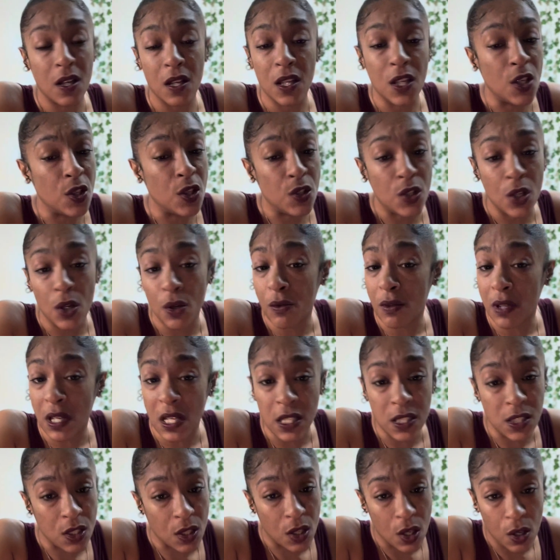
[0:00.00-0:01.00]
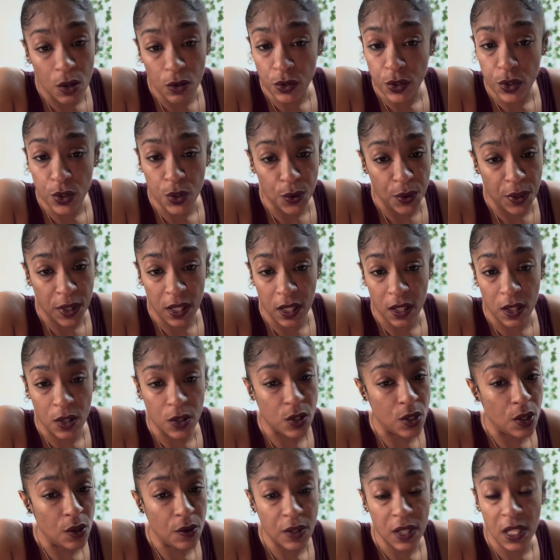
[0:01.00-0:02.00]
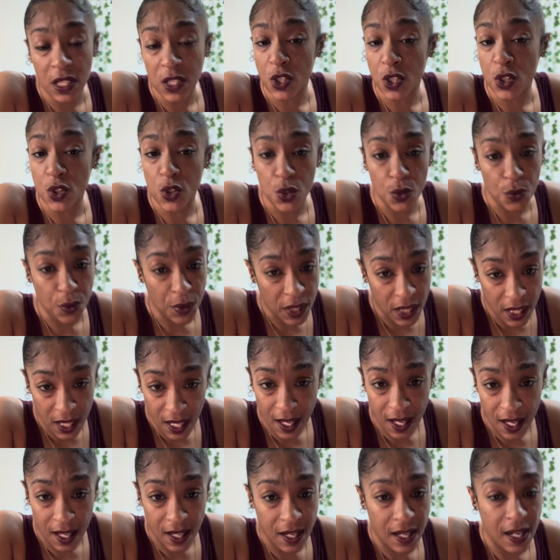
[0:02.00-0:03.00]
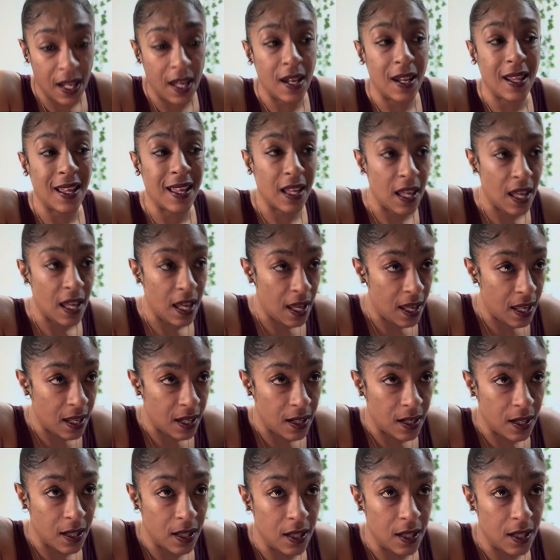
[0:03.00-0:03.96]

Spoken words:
You don't need to go through it. You don't need to do it again and again.